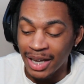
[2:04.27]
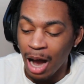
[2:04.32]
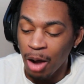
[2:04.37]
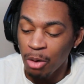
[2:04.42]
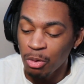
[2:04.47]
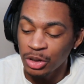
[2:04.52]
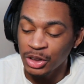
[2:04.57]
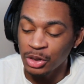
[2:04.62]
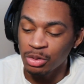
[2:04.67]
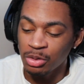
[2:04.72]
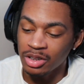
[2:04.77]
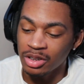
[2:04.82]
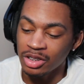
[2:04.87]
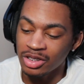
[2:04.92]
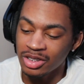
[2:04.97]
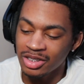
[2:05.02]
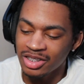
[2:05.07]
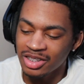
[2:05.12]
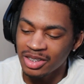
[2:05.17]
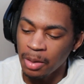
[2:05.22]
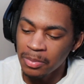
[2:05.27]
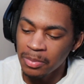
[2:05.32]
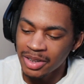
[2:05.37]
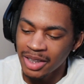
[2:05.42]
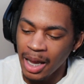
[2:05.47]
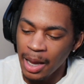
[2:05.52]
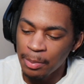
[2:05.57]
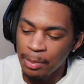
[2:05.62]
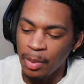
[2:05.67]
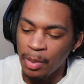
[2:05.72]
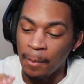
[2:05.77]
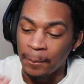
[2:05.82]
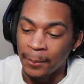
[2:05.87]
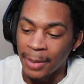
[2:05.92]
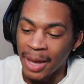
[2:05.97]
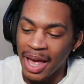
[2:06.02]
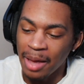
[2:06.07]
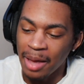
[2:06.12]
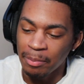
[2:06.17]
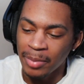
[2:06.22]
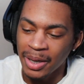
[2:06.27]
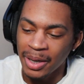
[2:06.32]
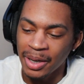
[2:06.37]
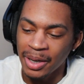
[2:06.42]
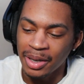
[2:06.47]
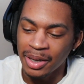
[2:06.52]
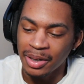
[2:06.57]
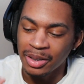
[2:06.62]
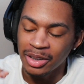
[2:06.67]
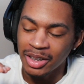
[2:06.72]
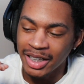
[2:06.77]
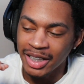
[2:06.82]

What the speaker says: I wish there was some type of Batman